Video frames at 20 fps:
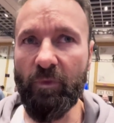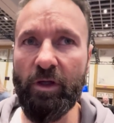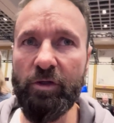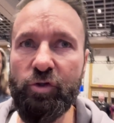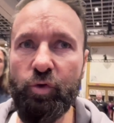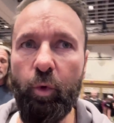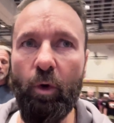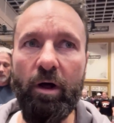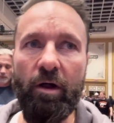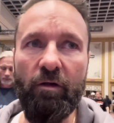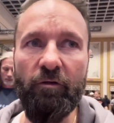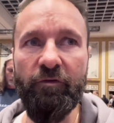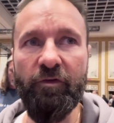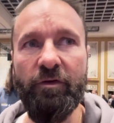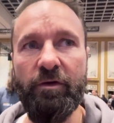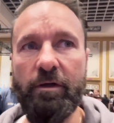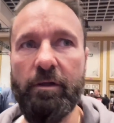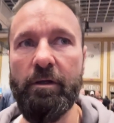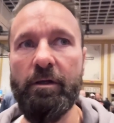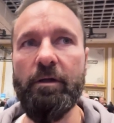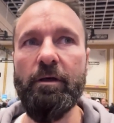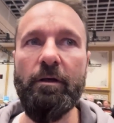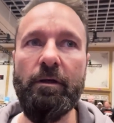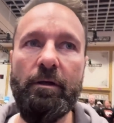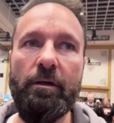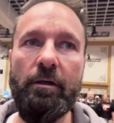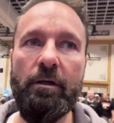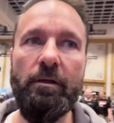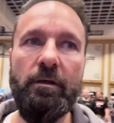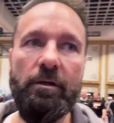12. So
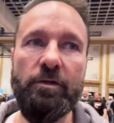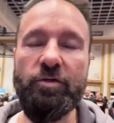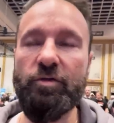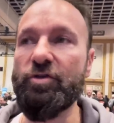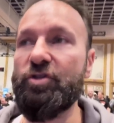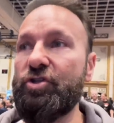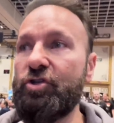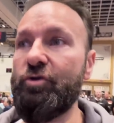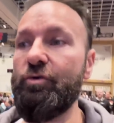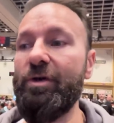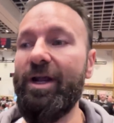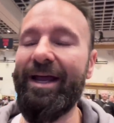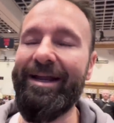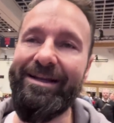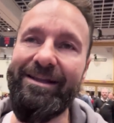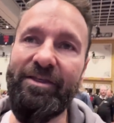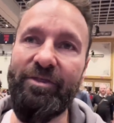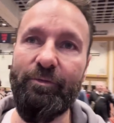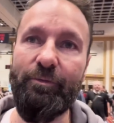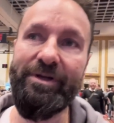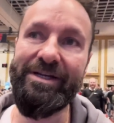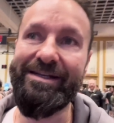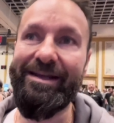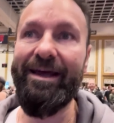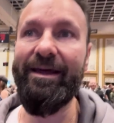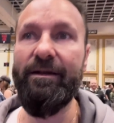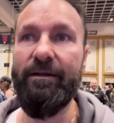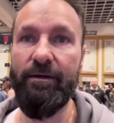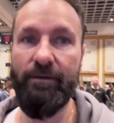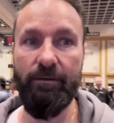there's 293
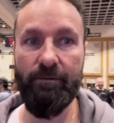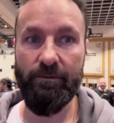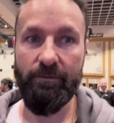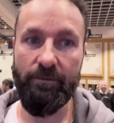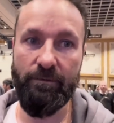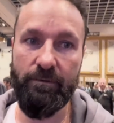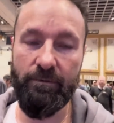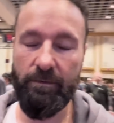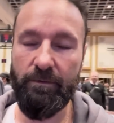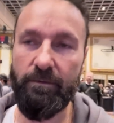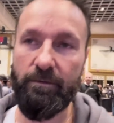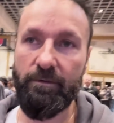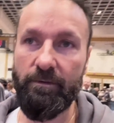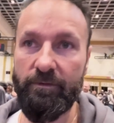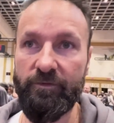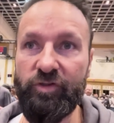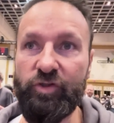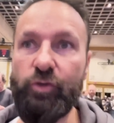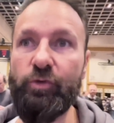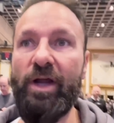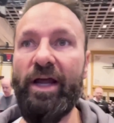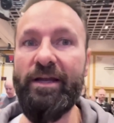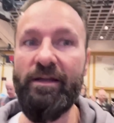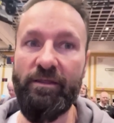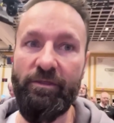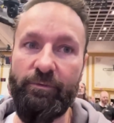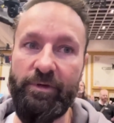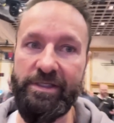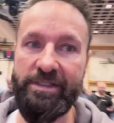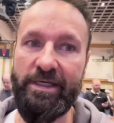dead,
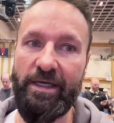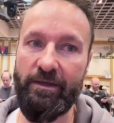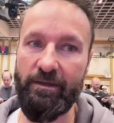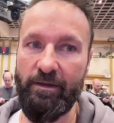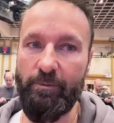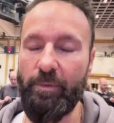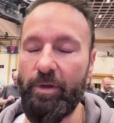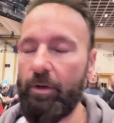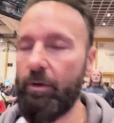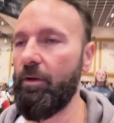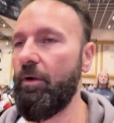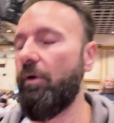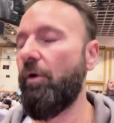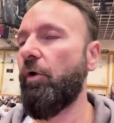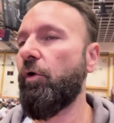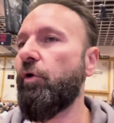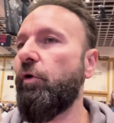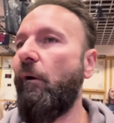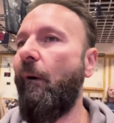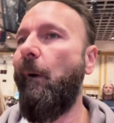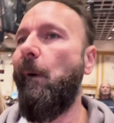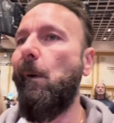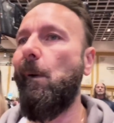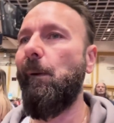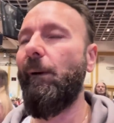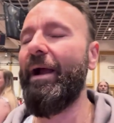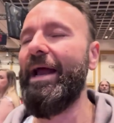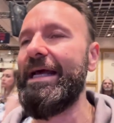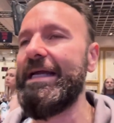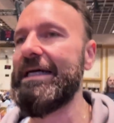293 dead in the middle.
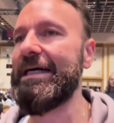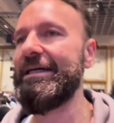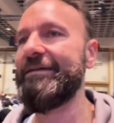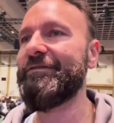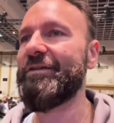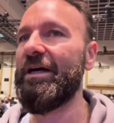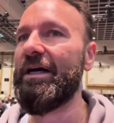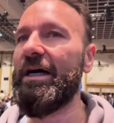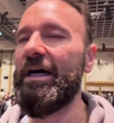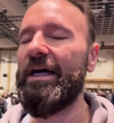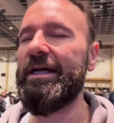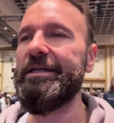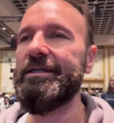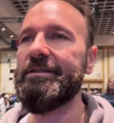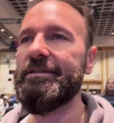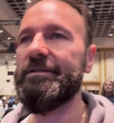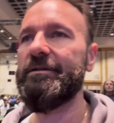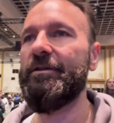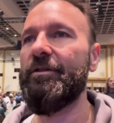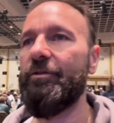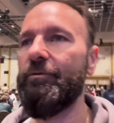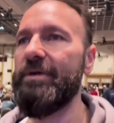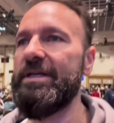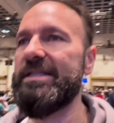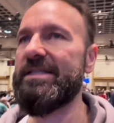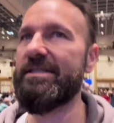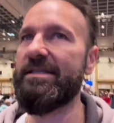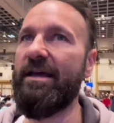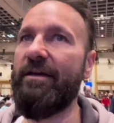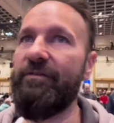And I've got
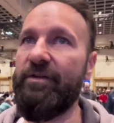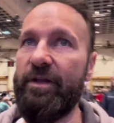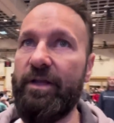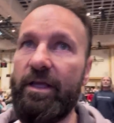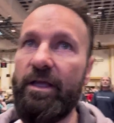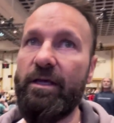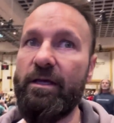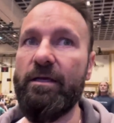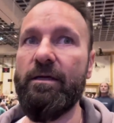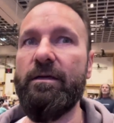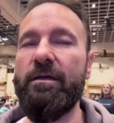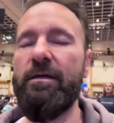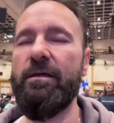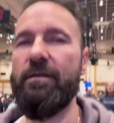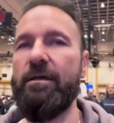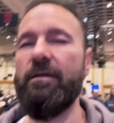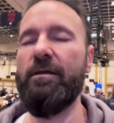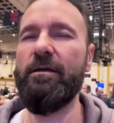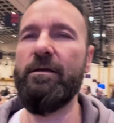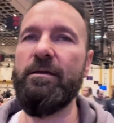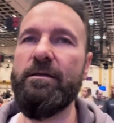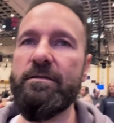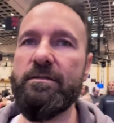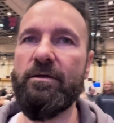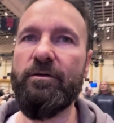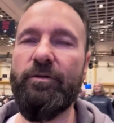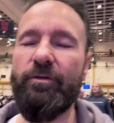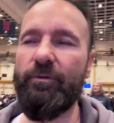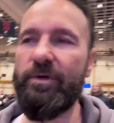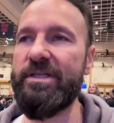370. So
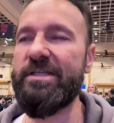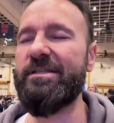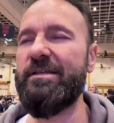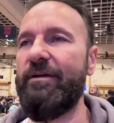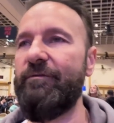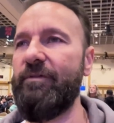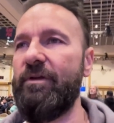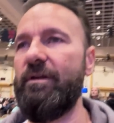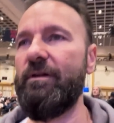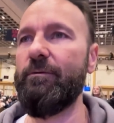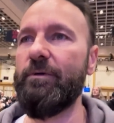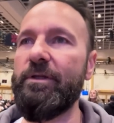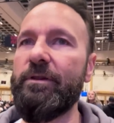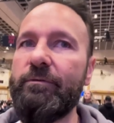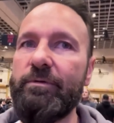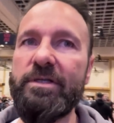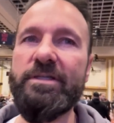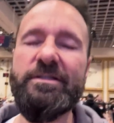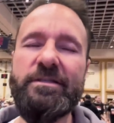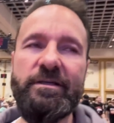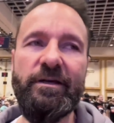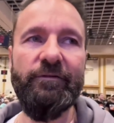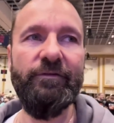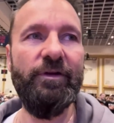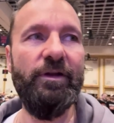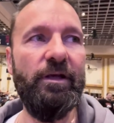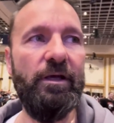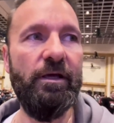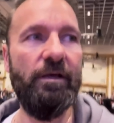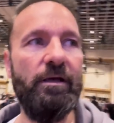370 to win
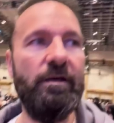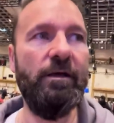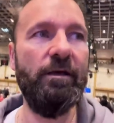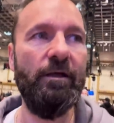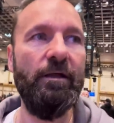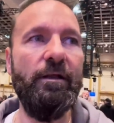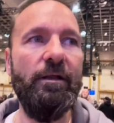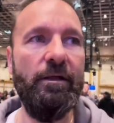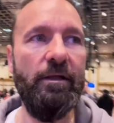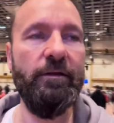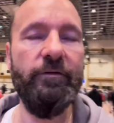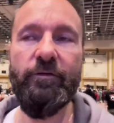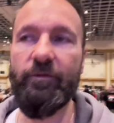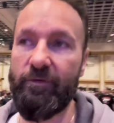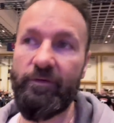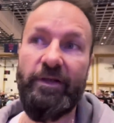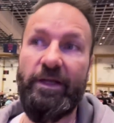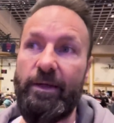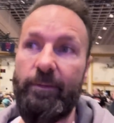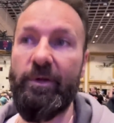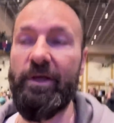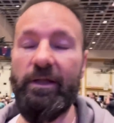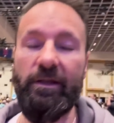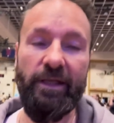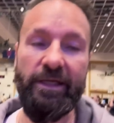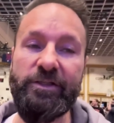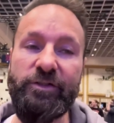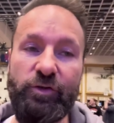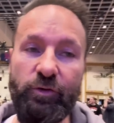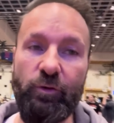370. So it's like I'm getting
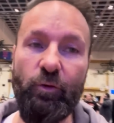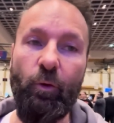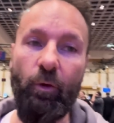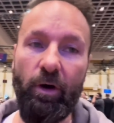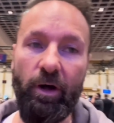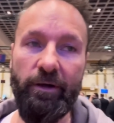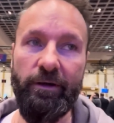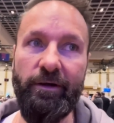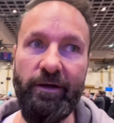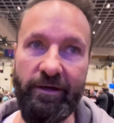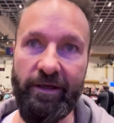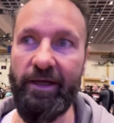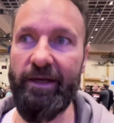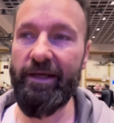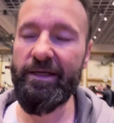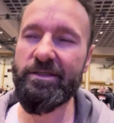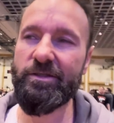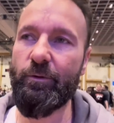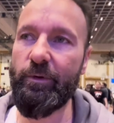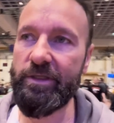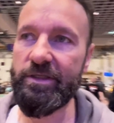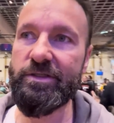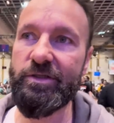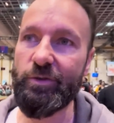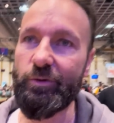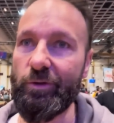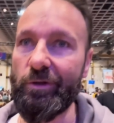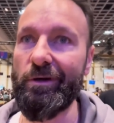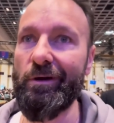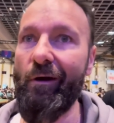like two to one and I got ace queen
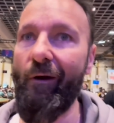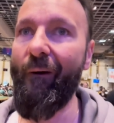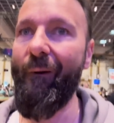suited.